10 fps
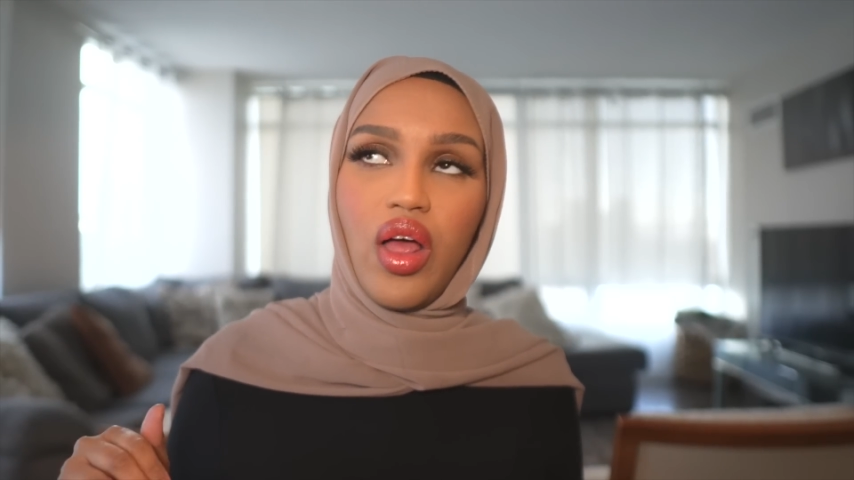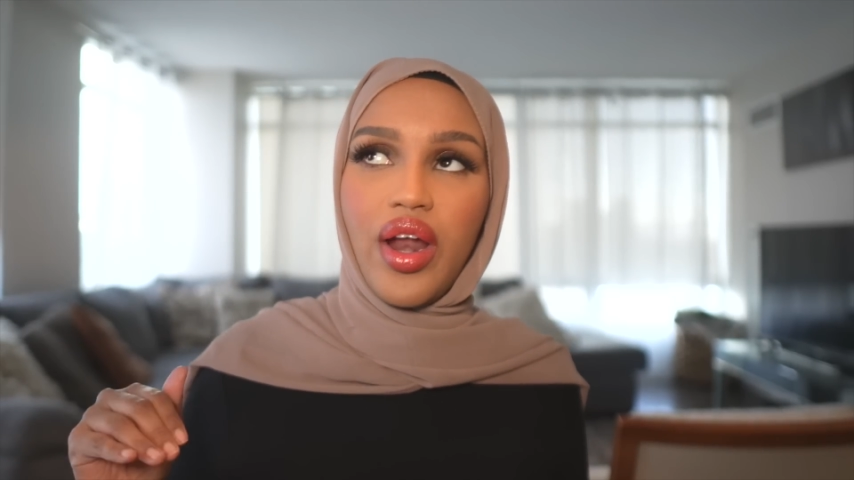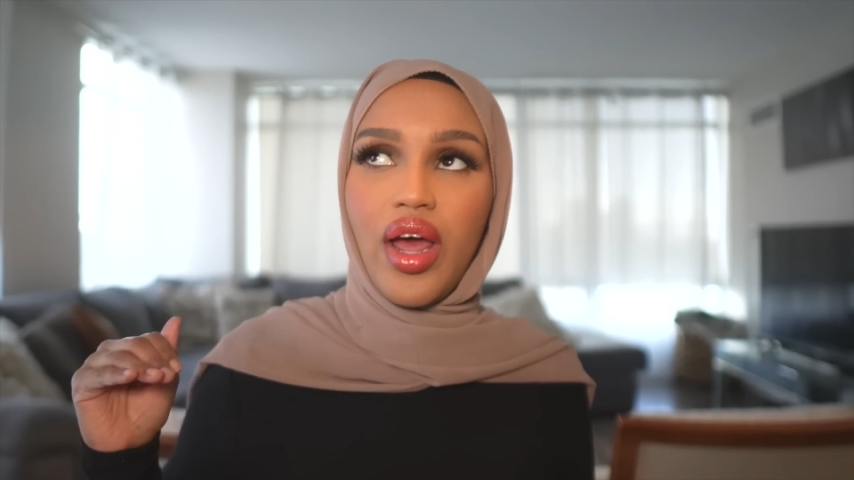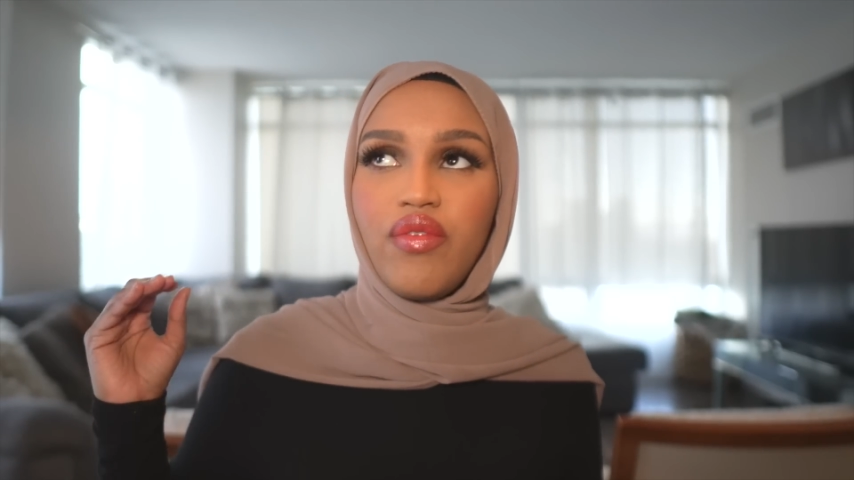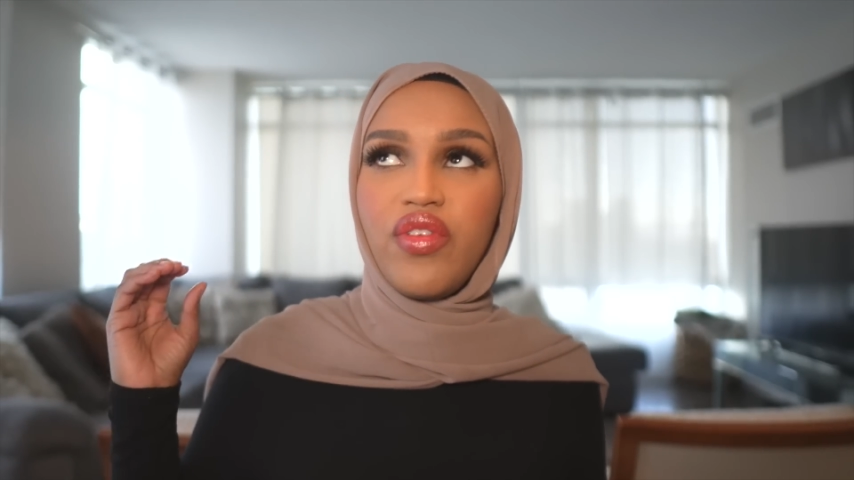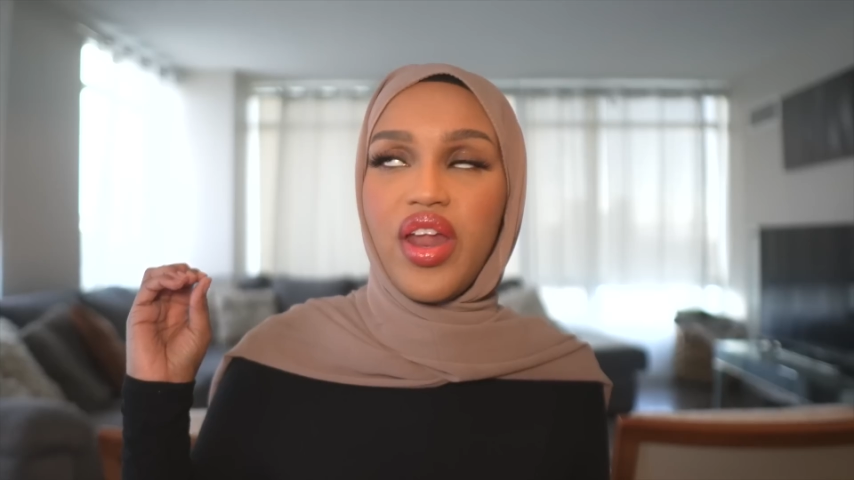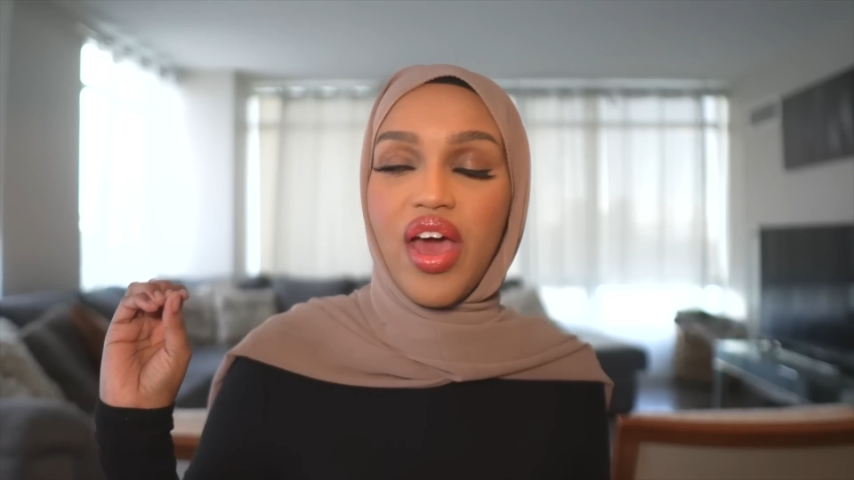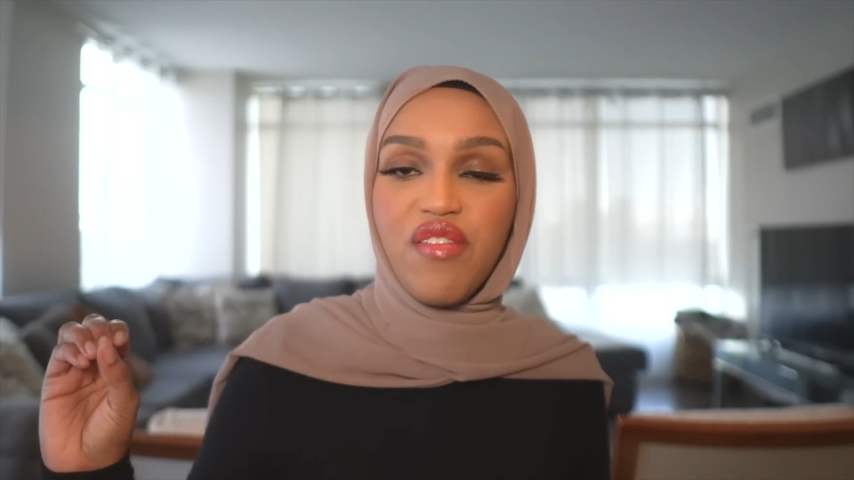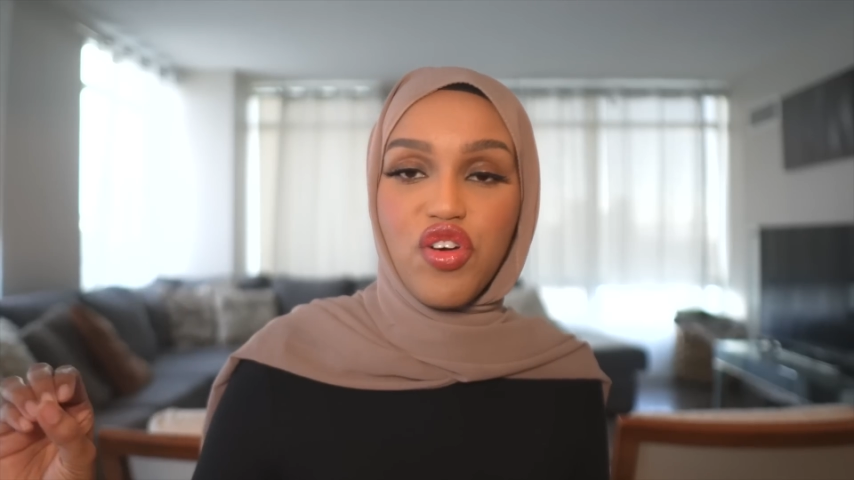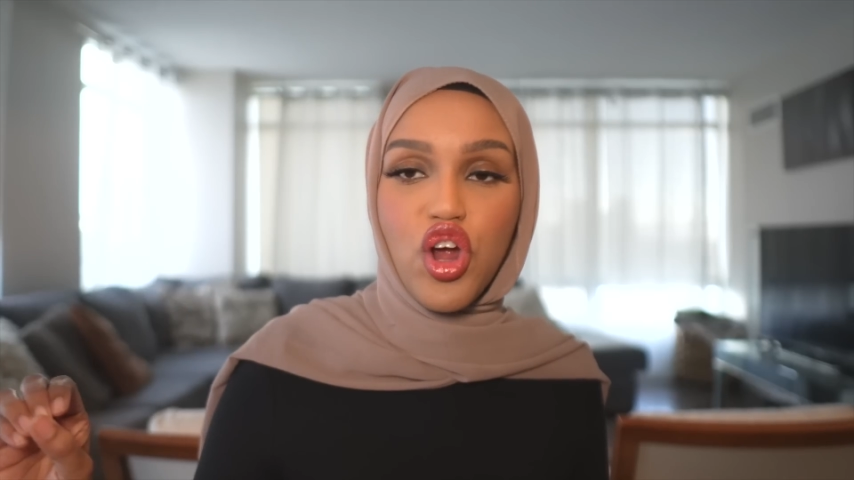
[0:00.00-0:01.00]
and I've
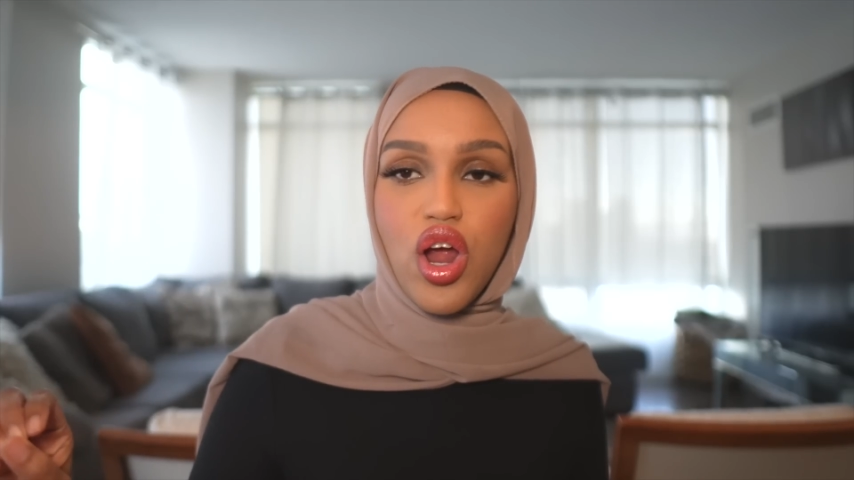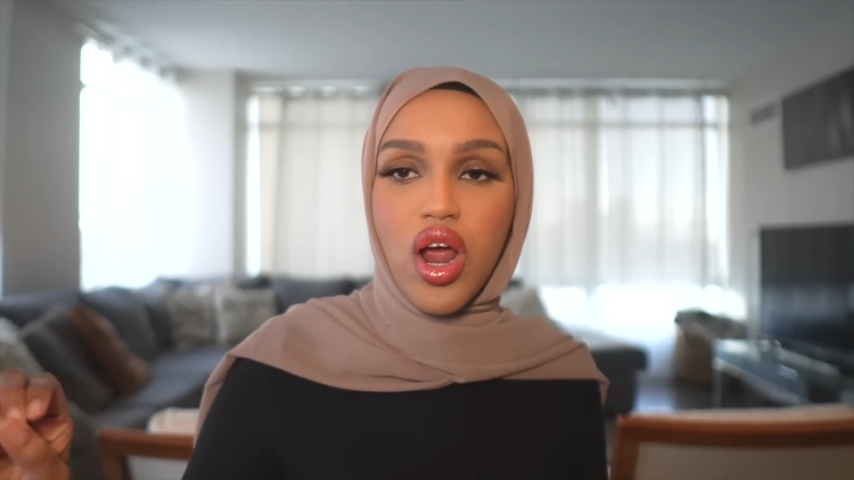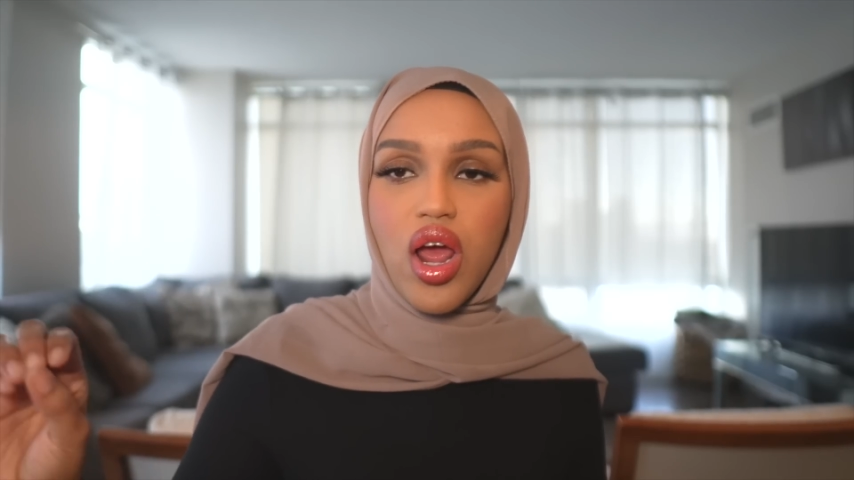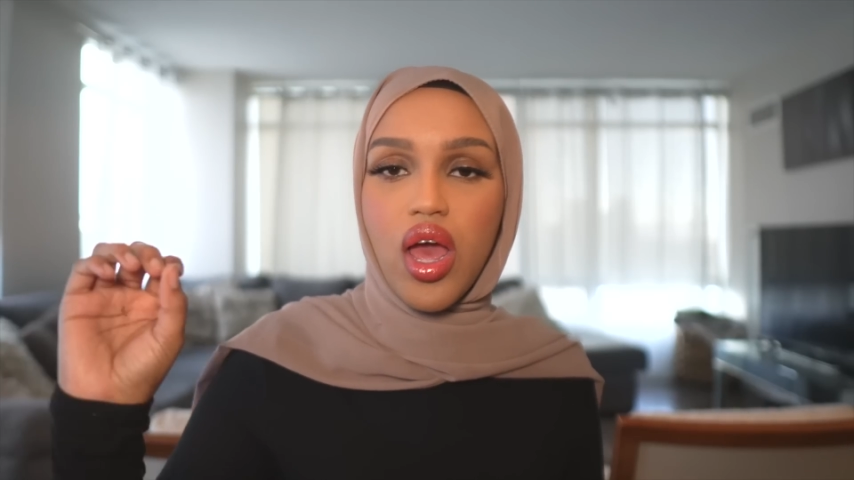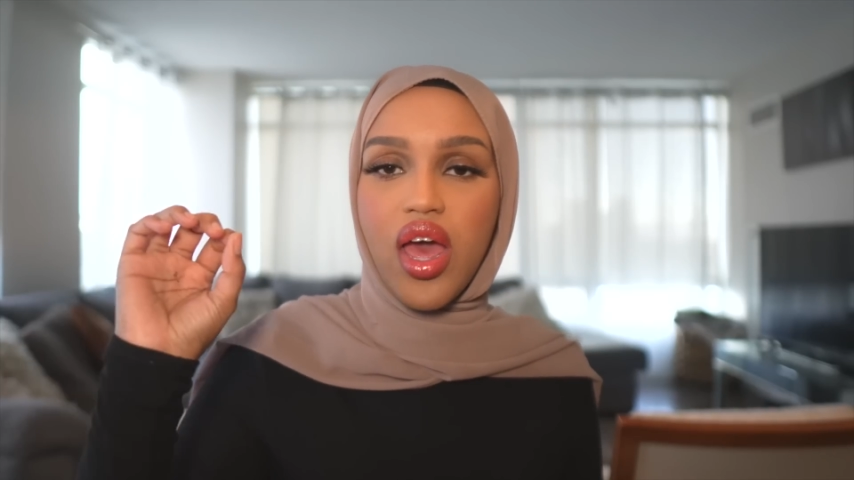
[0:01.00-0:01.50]
never